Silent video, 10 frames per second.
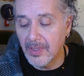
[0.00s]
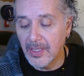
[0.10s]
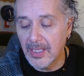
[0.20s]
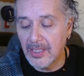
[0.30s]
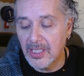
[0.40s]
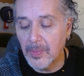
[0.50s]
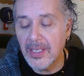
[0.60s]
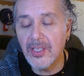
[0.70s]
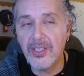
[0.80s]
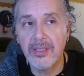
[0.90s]
it
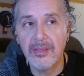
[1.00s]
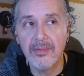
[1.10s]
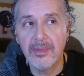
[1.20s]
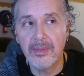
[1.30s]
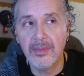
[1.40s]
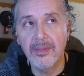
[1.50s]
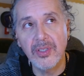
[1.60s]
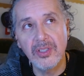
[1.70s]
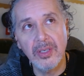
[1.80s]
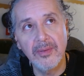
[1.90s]
speaks. There's
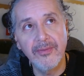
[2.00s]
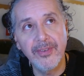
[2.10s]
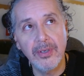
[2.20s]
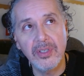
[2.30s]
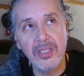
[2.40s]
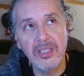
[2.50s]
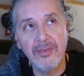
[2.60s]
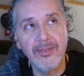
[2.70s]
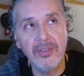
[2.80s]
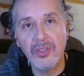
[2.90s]
a verse. It's
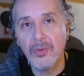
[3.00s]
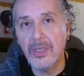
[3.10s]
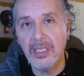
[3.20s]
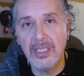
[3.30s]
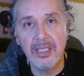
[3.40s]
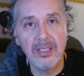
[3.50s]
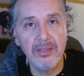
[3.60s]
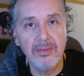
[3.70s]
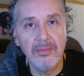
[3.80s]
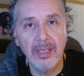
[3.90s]
verse
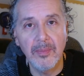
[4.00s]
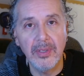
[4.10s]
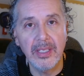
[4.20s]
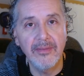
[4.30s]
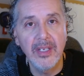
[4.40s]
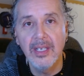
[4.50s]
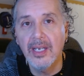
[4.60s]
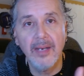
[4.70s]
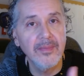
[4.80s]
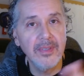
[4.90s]
26, I believe,
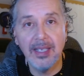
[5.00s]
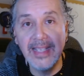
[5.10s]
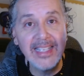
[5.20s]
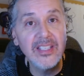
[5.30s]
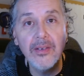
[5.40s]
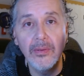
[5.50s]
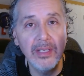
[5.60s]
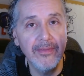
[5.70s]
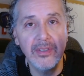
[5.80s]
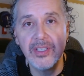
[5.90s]
and that's the only
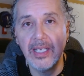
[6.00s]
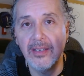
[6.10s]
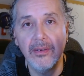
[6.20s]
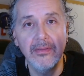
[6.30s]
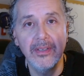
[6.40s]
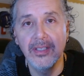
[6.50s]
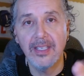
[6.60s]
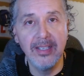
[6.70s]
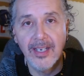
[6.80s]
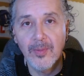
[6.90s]
verse I know in the
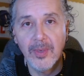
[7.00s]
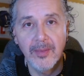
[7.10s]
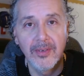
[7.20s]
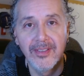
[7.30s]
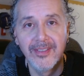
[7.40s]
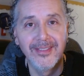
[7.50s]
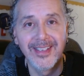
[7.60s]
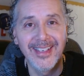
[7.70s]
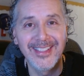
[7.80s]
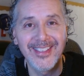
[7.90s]
entire Bible.
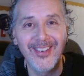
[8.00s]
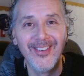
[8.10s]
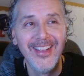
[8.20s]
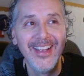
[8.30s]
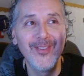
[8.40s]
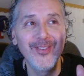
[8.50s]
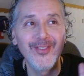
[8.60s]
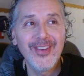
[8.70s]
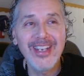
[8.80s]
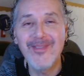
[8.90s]
Okay, so
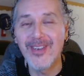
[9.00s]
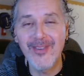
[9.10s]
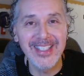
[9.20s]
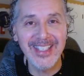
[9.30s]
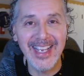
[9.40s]
if anybody wants to